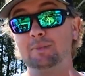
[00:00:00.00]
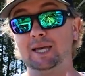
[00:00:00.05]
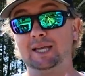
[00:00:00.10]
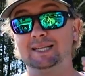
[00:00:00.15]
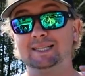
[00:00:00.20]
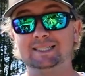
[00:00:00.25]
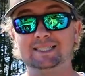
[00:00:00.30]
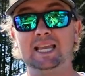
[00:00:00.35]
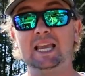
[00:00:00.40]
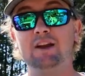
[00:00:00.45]
be able
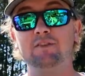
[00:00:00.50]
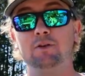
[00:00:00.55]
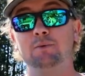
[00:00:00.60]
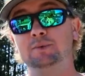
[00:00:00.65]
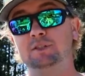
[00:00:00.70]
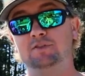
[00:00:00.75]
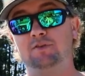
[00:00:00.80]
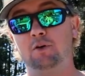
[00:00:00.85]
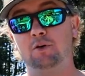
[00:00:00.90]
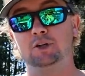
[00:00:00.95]
to see it
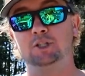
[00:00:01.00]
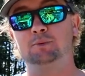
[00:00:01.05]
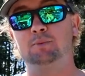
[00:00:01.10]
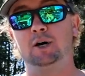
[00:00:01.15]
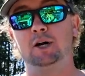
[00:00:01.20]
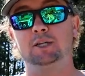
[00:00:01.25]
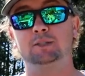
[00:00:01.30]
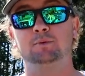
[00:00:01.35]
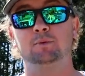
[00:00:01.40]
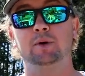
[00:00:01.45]
from as far as
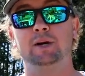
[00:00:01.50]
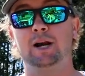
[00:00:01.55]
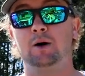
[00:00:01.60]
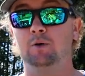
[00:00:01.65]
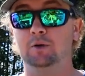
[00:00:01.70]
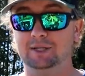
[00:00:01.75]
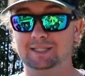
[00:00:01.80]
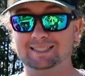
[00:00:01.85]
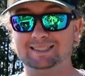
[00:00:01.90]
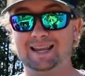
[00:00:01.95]
possible, and I
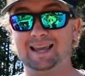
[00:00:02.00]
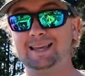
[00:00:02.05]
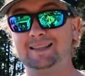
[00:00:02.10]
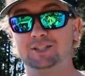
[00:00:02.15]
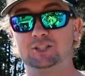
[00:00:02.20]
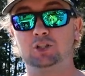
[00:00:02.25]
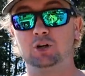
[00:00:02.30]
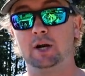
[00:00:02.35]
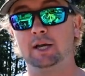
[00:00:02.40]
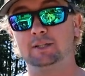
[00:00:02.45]
want it to stay in
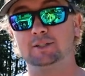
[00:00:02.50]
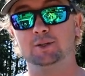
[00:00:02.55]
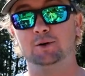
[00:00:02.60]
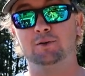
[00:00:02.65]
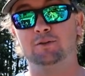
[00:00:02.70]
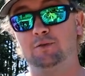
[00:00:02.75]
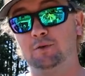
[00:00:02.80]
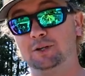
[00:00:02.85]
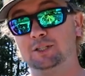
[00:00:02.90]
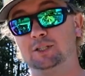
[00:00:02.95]
the strike
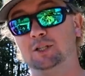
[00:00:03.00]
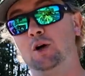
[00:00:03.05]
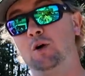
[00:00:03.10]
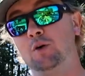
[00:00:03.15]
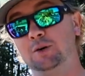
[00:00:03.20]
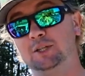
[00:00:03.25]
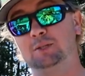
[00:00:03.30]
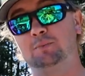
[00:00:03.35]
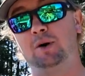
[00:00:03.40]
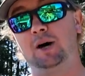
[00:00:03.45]
zone for as
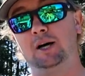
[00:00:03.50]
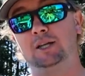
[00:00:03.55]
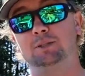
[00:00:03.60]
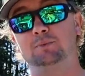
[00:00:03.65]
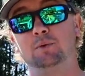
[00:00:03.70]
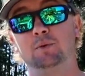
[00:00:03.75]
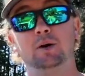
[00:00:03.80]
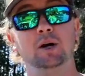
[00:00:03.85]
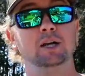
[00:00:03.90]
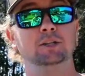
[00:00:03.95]
long as
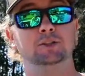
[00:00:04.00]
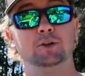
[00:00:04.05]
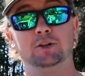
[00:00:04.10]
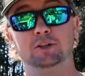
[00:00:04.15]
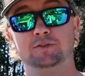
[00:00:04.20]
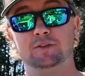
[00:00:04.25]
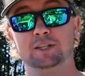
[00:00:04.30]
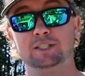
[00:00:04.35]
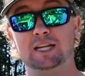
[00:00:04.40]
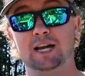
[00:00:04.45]
possible so
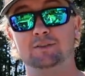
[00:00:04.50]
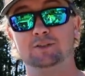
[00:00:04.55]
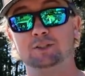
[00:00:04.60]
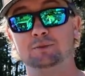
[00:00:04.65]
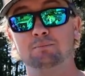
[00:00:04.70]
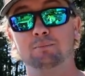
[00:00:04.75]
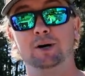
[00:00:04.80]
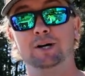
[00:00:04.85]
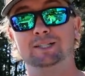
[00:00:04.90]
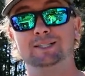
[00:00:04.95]
those fish have
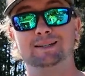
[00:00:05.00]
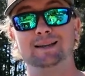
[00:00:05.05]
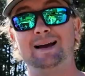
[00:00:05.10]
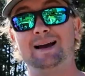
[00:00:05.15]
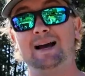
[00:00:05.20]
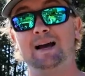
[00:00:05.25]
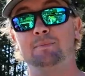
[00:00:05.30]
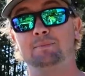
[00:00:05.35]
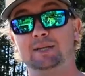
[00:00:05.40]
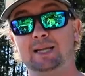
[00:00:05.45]
as much
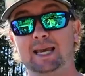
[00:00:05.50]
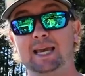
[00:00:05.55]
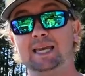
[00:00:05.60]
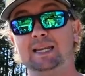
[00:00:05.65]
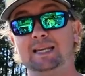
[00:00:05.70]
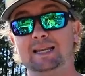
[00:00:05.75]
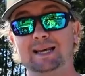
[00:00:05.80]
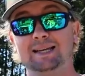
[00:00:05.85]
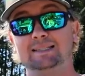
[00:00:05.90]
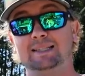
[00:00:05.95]
time to
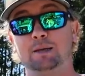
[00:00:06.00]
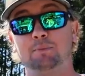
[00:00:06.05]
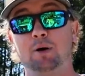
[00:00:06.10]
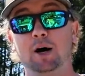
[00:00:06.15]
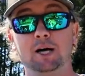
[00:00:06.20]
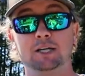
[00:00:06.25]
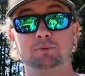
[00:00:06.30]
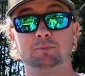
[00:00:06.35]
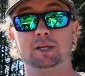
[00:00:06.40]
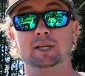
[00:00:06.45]
eat it as they
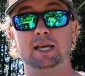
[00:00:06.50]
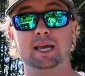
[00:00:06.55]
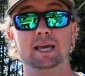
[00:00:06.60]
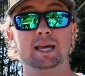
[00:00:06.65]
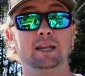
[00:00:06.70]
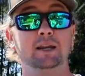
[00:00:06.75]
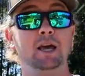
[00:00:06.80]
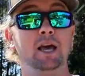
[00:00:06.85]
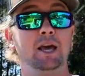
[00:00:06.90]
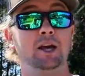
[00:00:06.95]
possibly
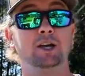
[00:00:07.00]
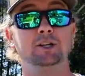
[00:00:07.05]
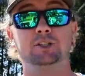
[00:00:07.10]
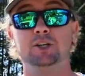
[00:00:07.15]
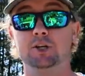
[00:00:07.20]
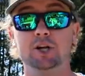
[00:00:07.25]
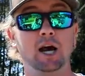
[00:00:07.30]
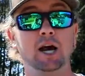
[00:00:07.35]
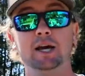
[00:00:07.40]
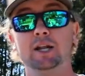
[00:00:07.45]
can, because
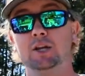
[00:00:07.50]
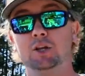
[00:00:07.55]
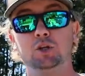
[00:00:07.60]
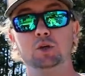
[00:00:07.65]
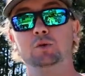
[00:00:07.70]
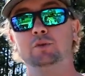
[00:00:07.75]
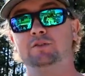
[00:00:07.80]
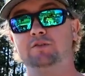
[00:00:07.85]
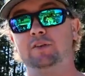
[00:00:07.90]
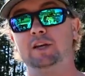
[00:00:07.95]
they're not in a
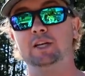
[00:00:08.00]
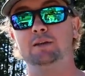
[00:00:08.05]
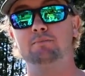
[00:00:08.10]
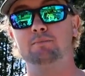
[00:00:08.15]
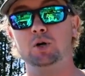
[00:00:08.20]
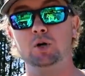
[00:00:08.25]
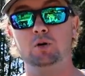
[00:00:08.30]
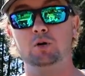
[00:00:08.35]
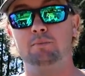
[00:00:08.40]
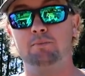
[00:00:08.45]
huge feed
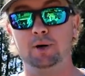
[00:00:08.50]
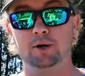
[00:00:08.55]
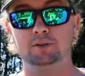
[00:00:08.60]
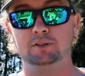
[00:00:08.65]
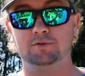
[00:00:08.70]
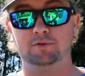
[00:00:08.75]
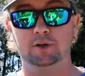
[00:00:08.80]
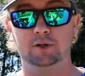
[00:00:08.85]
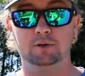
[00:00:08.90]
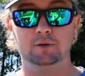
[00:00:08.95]
mood
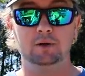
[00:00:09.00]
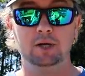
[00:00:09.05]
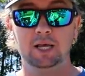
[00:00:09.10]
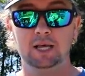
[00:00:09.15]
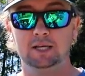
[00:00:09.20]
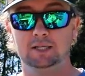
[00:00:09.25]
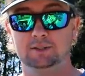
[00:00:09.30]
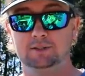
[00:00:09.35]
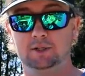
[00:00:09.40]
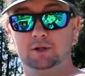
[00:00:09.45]
post frontal.
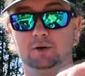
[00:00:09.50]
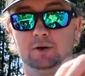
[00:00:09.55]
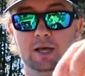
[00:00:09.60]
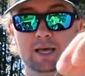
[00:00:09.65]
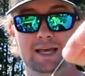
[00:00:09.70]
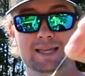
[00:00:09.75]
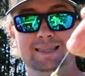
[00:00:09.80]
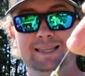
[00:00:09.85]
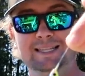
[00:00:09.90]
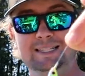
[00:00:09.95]
So
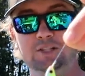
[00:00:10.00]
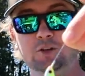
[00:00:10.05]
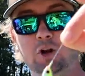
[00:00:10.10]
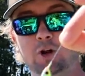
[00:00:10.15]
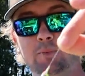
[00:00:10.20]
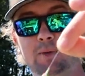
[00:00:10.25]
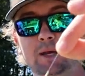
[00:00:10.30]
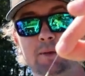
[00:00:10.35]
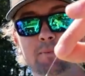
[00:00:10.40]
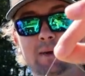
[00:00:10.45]
this is
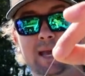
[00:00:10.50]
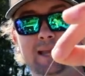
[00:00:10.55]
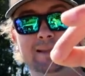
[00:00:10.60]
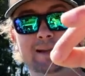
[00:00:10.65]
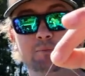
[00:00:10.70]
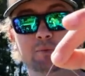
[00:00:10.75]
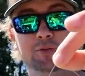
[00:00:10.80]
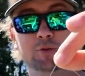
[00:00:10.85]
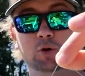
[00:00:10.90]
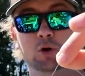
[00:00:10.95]
going to be a bait
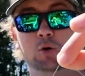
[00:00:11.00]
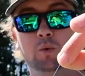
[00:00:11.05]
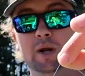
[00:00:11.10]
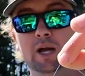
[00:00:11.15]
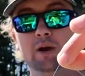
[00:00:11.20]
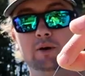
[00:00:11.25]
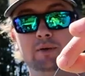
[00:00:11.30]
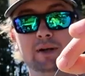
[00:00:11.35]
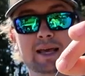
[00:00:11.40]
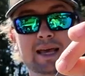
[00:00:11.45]
that I'm going to throw
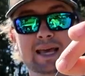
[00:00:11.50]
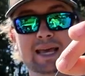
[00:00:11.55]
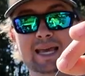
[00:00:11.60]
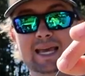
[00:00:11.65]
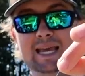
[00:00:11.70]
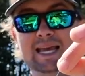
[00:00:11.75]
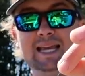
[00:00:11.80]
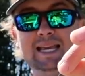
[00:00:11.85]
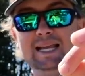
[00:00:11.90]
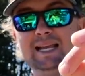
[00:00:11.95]
around
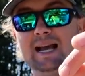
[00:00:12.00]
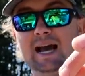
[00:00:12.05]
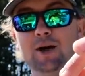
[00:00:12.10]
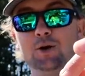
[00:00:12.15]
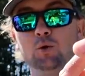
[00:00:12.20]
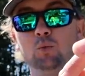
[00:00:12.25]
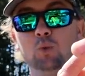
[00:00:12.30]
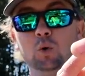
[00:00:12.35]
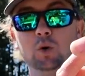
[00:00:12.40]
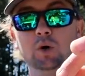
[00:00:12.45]
any
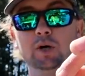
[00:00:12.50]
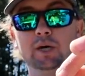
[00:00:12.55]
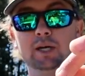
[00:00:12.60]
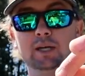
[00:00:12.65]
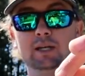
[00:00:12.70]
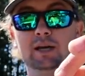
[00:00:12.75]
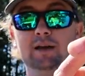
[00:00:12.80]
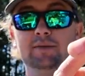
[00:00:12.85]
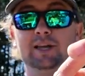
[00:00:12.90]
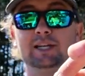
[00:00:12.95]
kind of
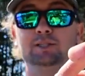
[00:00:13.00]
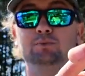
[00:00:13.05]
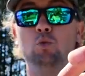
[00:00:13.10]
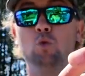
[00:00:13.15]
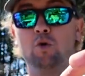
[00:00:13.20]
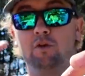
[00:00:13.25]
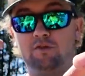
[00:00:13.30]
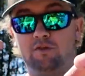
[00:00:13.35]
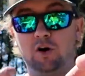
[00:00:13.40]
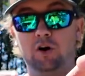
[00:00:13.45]
wood that's
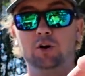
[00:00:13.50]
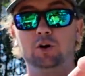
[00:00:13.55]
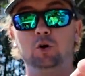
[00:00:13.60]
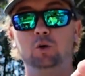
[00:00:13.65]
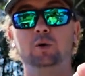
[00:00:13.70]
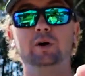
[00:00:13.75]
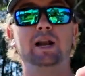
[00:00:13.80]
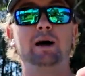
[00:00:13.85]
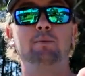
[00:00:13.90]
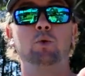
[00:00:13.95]
more
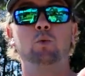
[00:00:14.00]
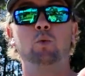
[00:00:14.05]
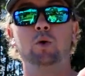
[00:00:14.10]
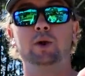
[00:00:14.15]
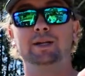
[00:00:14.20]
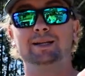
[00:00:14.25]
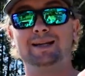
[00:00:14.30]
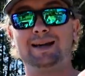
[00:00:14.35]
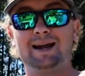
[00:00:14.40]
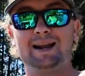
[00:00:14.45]
vertical, and I'm going to
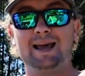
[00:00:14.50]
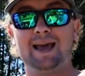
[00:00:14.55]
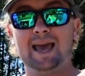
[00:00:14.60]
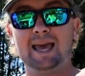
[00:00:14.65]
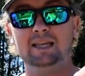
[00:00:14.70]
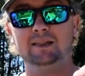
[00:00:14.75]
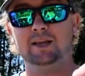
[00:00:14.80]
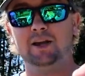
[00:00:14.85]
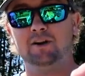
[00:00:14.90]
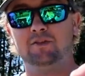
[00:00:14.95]
want it to kind of
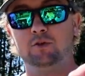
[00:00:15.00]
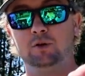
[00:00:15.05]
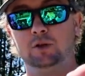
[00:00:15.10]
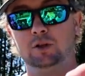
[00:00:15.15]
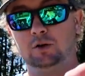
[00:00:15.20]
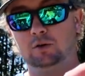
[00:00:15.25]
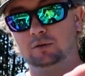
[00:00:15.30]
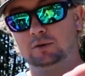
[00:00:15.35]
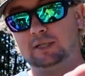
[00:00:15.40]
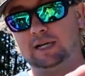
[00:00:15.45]
hang there for a
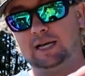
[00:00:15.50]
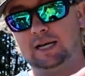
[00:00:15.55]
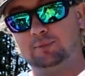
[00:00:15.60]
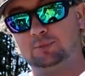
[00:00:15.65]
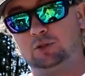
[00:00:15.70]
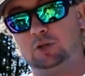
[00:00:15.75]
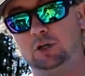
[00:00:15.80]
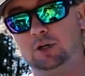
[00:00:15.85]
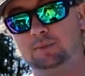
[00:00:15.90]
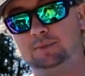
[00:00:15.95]
long
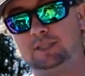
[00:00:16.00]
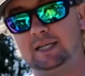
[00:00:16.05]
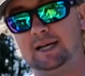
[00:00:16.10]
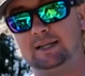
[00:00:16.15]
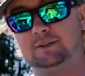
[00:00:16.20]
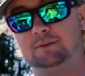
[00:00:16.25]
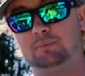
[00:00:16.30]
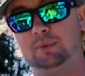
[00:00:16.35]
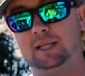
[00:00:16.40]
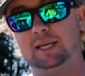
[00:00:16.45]
time. So
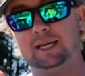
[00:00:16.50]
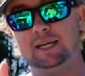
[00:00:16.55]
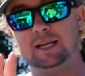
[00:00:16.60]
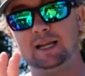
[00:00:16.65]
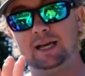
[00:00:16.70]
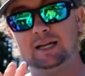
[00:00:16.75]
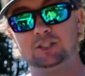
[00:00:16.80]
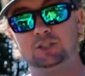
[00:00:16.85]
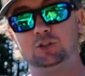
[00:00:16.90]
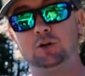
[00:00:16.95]
upsize the blade.
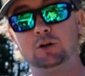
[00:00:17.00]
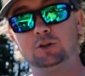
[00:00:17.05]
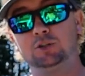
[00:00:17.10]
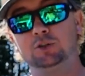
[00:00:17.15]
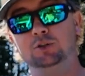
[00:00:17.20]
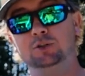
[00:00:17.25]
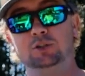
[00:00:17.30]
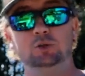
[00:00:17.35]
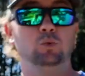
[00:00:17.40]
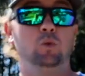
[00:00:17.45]

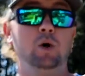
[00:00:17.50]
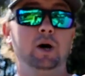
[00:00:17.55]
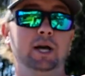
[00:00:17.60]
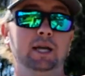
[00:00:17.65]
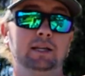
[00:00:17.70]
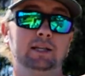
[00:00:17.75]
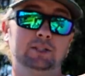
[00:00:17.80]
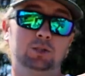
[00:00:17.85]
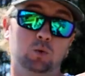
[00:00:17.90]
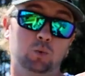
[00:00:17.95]
Chartreuse and
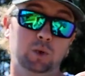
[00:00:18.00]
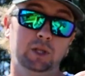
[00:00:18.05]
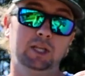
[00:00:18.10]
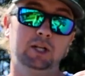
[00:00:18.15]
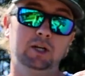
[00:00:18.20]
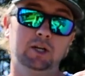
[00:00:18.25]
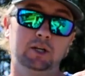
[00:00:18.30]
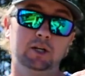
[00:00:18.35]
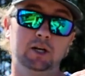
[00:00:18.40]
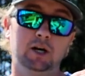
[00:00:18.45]
white is a
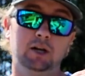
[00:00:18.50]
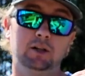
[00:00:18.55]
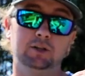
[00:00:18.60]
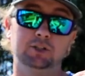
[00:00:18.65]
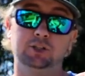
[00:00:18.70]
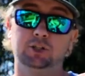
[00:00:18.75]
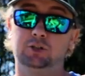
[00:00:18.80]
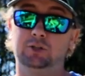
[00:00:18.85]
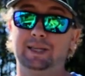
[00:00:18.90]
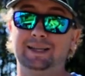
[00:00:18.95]
really good
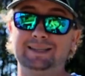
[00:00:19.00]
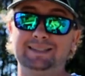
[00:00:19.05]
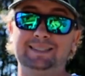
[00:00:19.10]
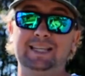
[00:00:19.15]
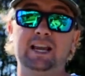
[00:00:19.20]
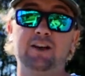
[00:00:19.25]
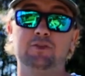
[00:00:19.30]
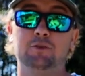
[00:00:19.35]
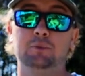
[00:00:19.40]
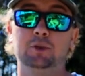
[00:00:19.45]
color just so they can
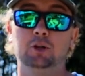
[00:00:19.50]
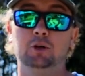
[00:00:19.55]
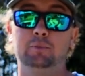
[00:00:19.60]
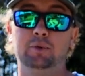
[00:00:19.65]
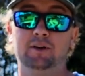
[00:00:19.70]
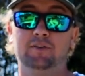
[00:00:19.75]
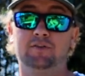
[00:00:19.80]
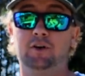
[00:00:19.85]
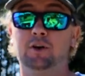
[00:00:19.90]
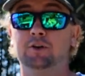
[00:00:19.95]
see it from a little
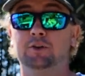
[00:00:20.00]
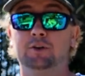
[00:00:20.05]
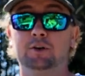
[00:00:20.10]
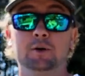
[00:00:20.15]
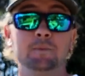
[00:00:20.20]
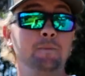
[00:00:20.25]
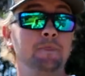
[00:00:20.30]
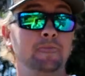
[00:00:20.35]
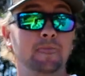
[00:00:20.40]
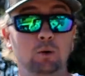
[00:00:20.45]
bit
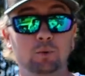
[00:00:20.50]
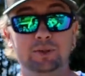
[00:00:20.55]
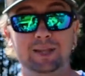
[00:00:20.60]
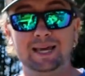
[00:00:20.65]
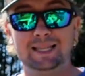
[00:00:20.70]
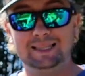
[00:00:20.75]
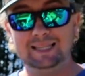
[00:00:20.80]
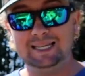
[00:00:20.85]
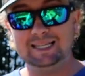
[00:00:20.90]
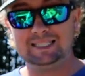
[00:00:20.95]
further with
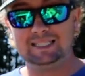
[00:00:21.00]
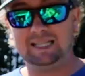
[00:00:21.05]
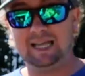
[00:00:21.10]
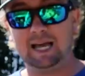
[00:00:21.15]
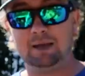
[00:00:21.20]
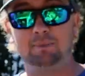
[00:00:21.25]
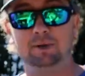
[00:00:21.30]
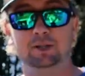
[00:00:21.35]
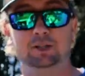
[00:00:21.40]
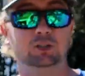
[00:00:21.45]
that less
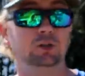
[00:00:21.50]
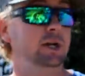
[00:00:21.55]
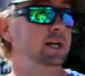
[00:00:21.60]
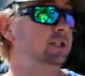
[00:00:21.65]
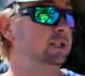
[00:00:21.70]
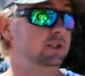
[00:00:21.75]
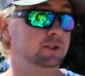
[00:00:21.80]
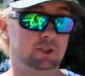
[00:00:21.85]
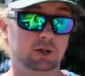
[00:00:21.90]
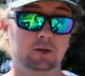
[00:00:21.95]
light
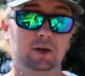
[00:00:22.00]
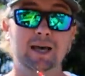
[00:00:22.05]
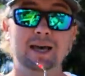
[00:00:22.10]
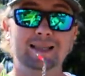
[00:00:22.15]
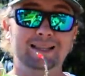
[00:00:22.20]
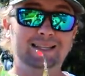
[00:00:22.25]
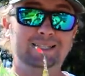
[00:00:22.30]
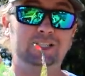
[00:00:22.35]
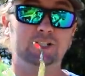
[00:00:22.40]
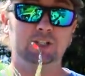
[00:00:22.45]
penetration. So
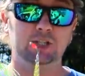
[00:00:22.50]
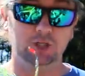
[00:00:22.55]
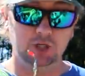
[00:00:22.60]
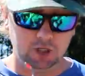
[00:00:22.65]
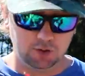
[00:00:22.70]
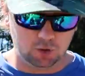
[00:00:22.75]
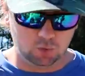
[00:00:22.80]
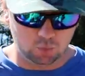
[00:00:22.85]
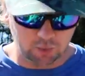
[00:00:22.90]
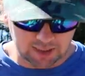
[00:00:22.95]
it's just
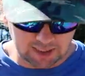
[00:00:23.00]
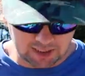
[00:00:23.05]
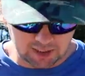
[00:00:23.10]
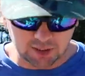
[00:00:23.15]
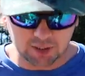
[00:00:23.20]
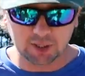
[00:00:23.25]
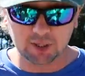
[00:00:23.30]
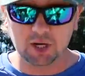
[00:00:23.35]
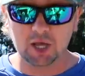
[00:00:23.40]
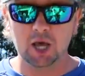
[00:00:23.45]
another really
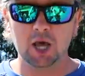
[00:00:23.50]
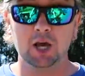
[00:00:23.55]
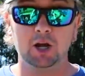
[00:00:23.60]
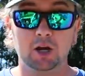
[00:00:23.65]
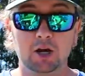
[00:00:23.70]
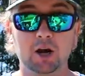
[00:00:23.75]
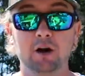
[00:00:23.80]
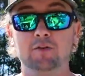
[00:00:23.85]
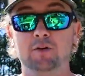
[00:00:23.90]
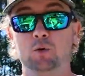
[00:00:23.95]
good
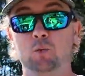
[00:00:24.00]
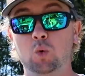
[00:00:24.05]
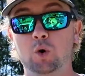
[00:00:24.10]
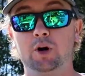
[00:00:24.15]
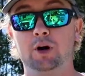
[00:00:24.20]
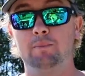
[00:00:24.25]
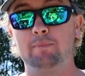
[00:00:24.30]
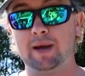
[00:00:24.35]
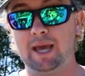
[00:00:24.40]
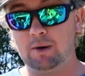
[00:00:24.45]
covering
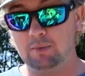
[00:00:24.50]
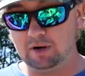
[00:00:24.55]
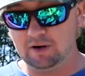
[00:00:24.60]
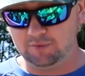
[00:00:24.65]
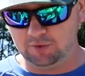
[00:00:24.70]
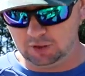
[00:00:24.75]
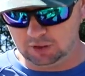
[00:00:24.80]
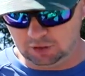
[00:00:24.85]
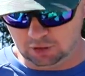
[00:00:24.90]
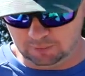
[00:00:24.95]
water bait
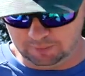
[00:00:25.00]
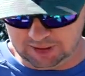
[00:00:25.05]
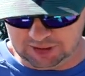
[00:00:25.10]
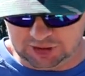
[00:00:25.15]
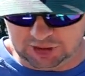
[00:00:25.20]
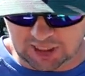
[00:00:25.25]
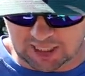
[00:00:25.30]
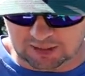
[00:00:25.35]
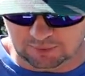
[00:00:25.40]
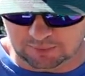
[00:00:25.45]
whenever you're a little bit
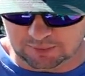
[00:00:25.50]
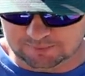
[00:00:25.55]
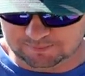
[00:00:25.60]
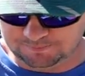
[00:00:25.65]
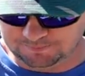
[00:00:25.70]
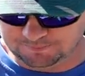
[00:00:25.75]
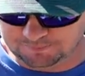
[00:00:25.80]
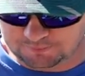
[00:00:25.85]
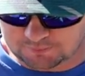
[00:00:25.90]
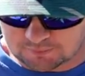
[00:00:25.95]
shallower.
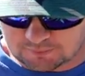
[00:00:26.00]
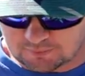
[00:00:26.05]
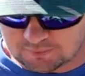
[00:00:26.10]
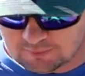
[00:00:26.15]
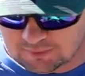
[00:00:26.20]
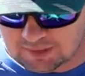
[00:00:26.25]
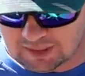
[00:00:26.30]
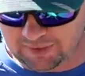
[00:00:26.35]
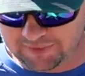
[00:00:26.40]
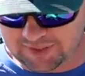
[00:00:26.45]

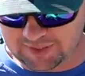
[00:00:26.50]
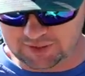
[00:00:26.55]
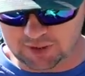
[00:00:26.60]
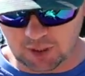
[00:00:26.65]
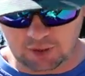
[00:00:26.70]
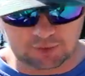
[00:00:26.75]
This is